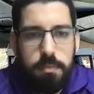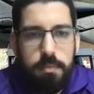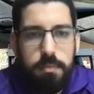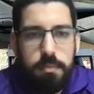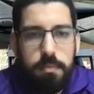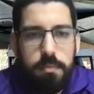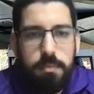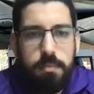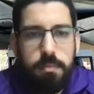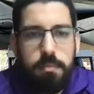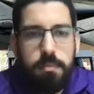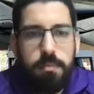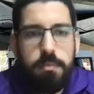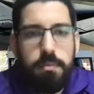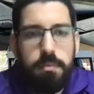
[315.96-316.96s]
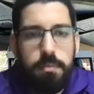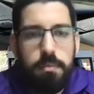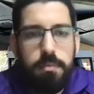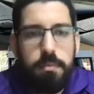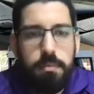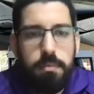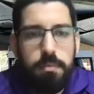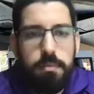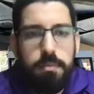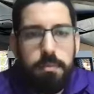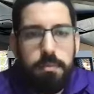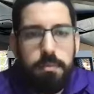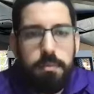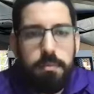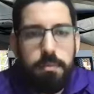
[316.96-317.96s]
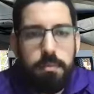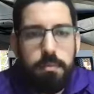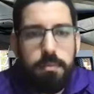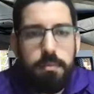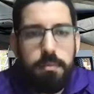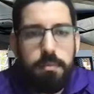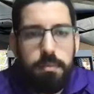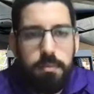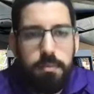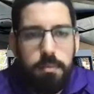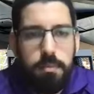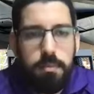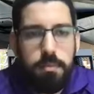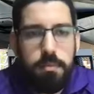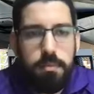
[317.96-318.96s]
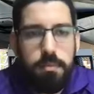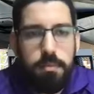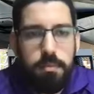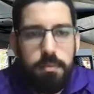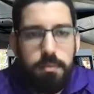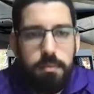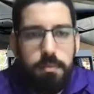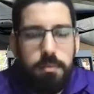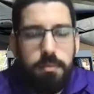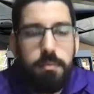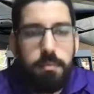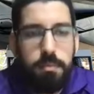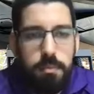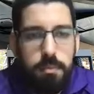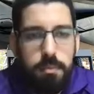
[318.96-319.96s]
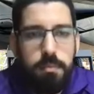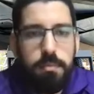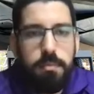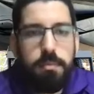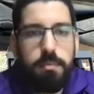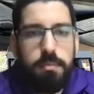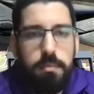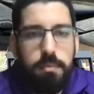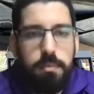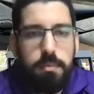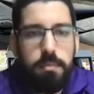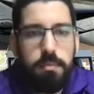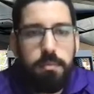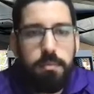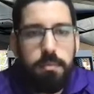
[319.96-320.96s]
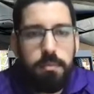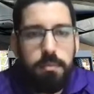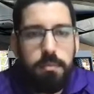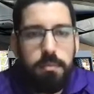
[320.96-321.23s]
(not speaking)